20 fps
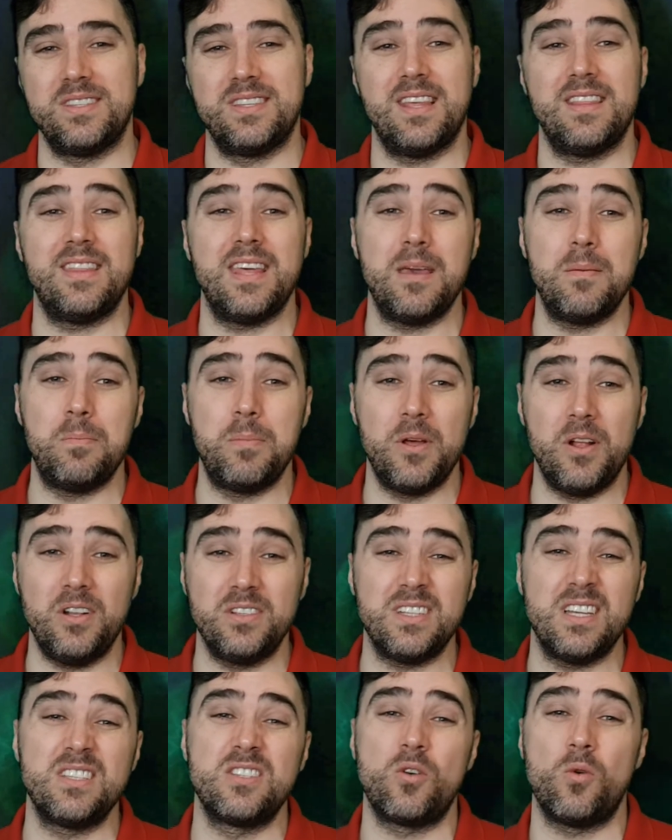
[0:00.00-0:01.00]
that they
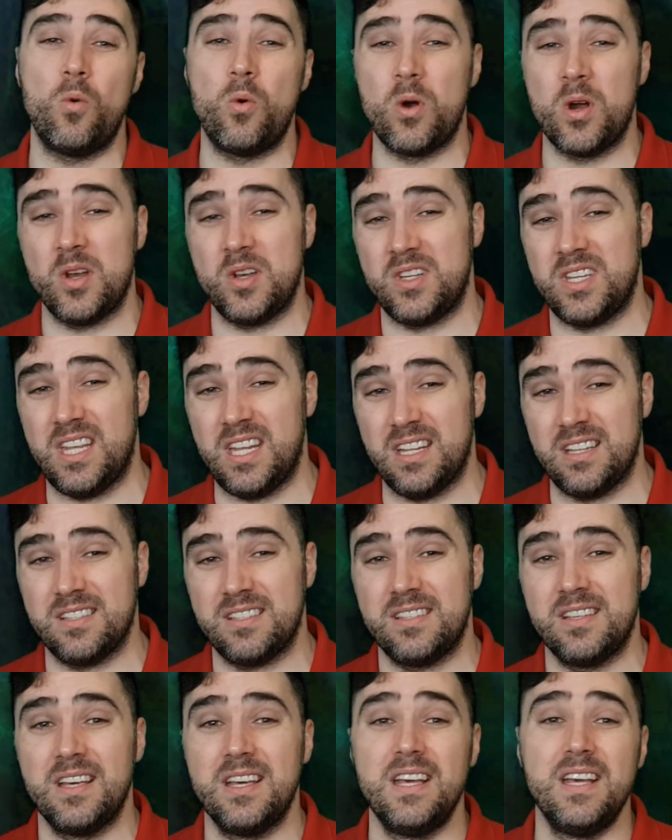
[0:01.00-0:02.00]
built as
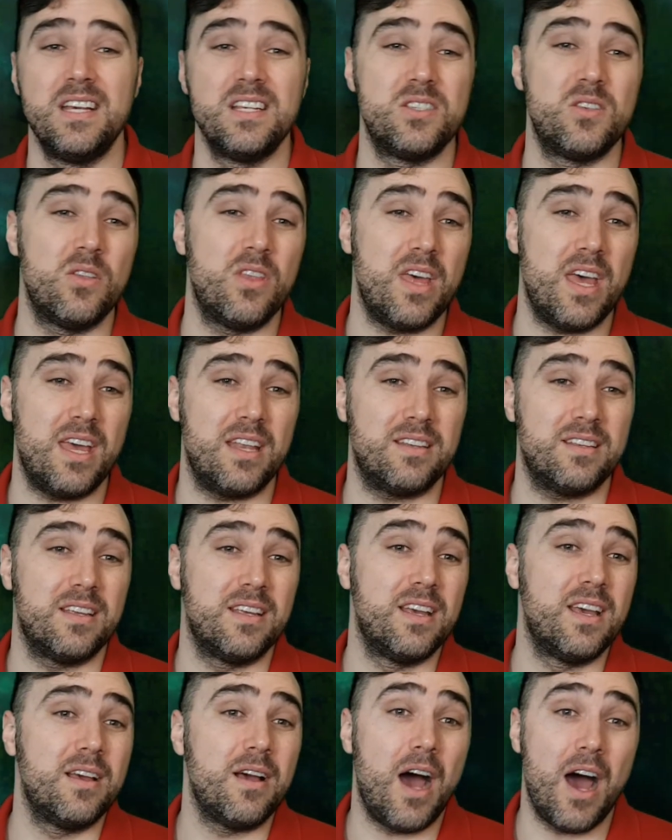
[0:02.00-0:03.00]
quarantines so that
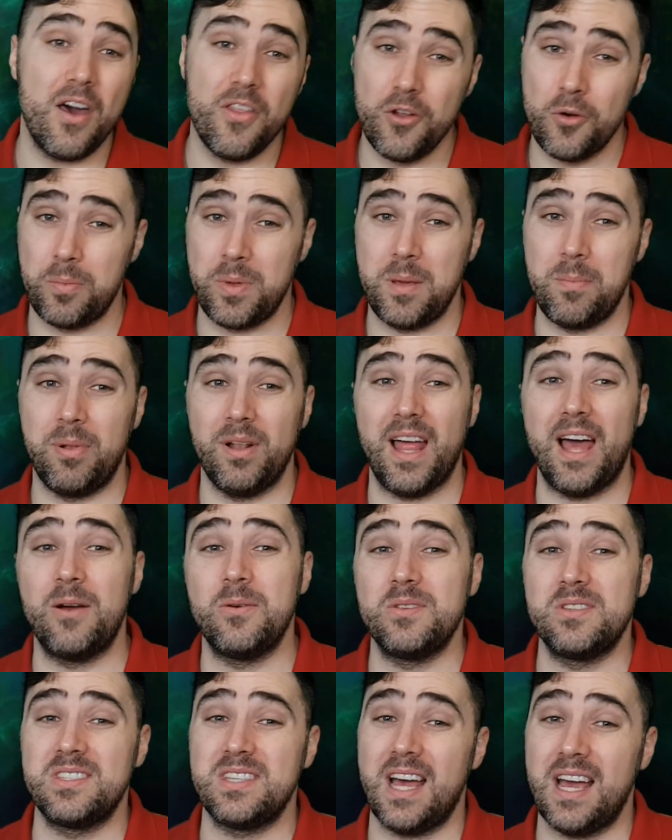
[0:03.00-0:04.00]
other people
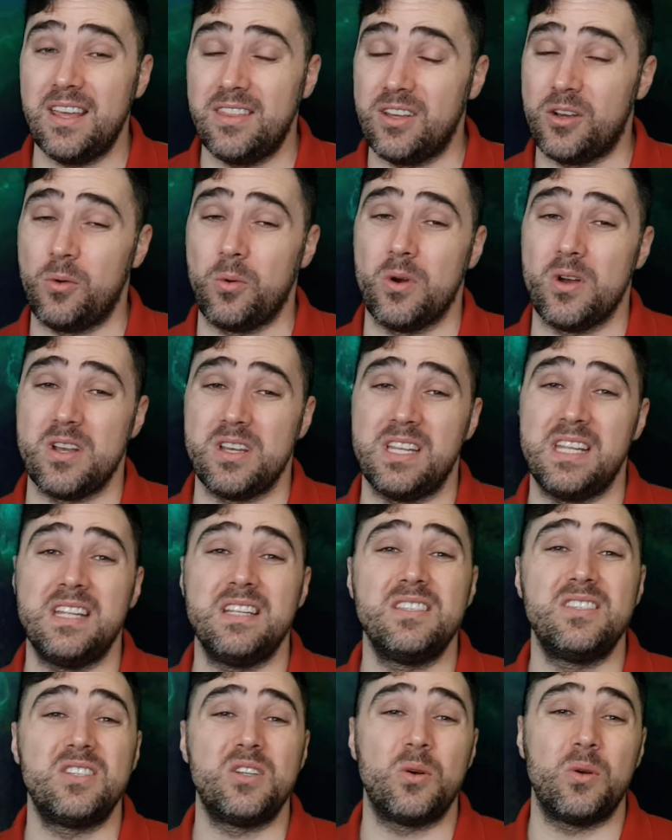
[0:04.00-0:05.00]
outside the
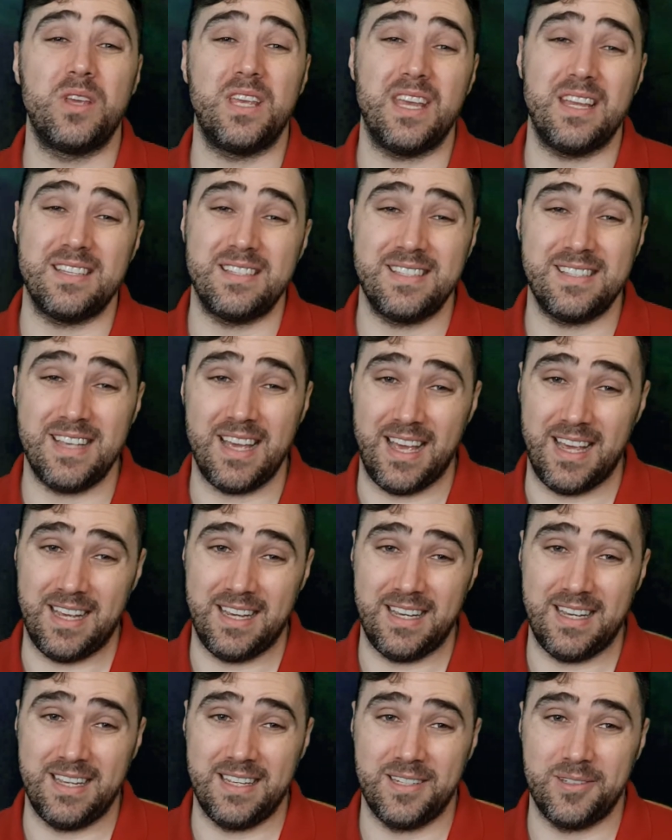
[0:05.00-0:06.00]
quarantines don't get
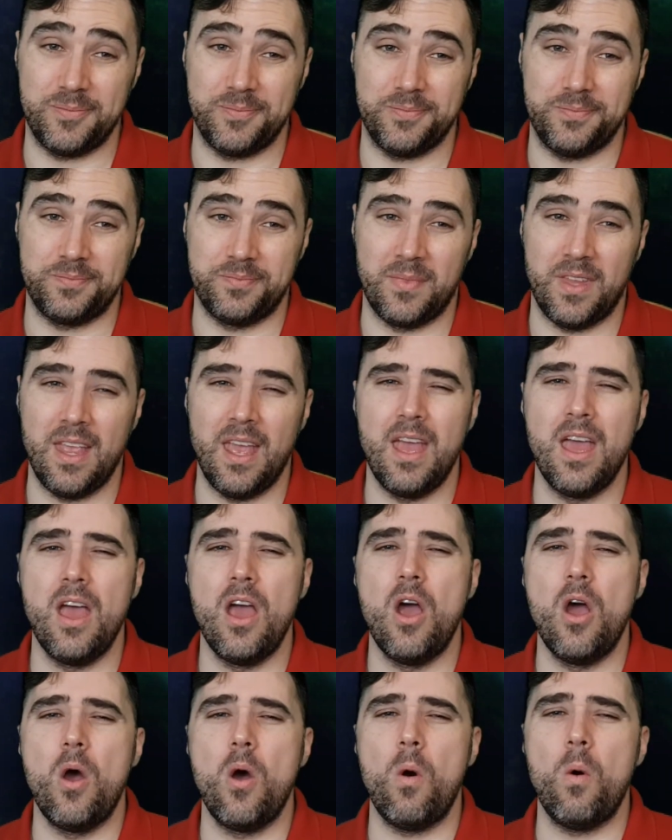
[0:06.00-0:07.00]
sick.
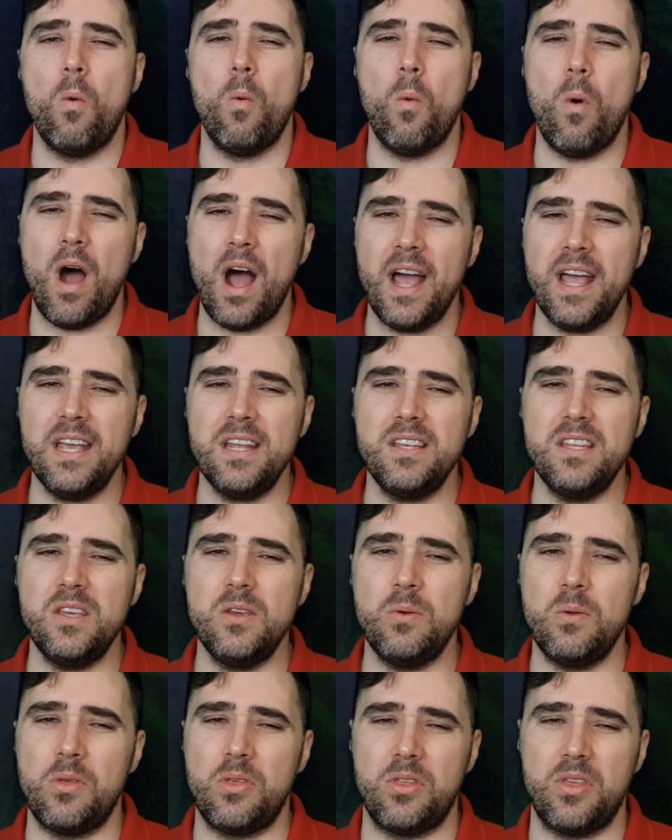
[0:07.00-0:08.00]
Why do
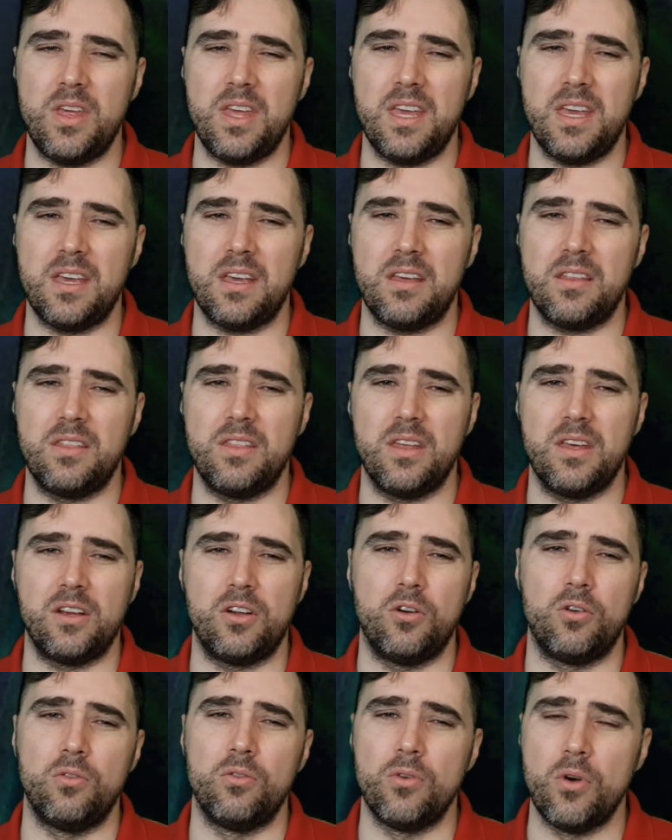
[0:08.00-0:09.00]
you think the
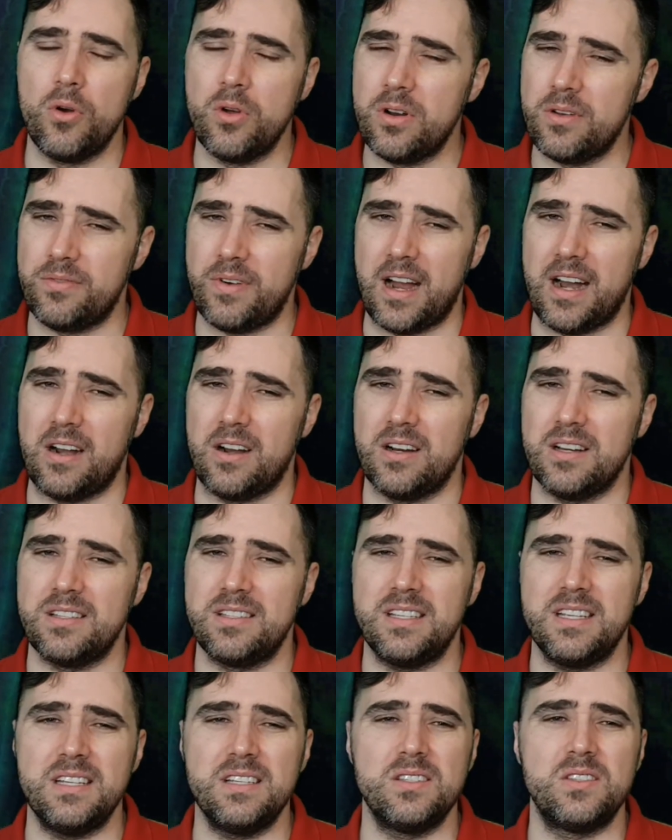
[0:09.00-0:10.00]

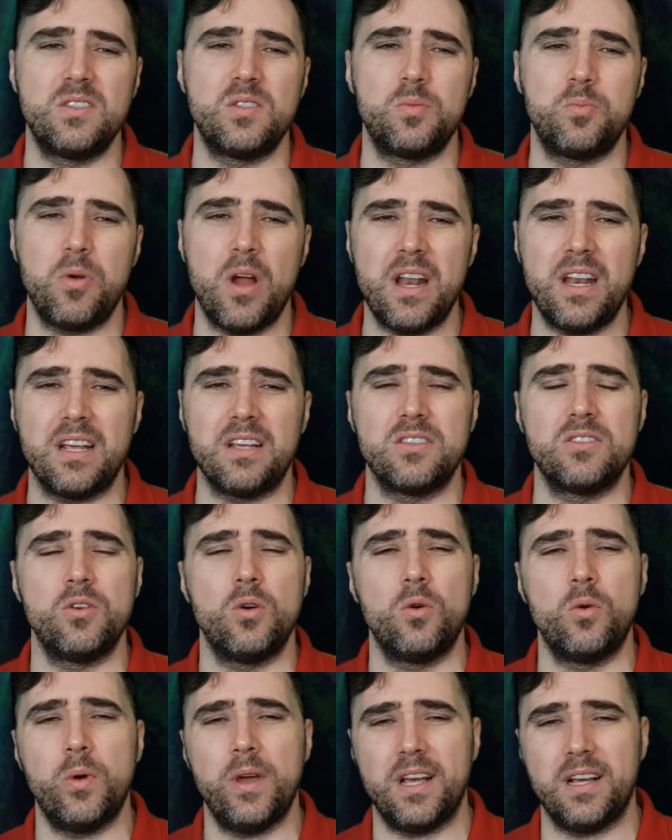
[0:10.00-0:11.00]
coronavirus is spreading so
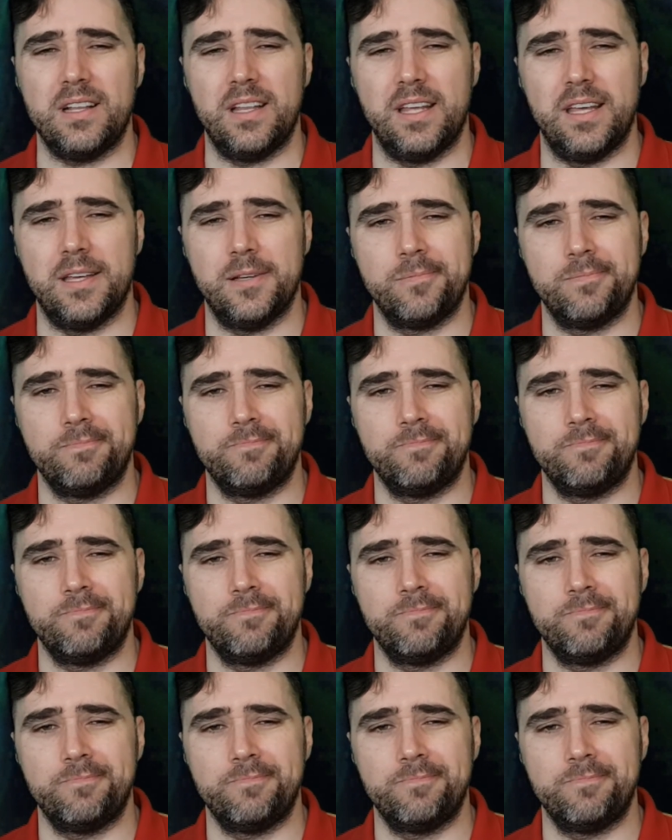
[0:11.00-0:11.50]
quickly?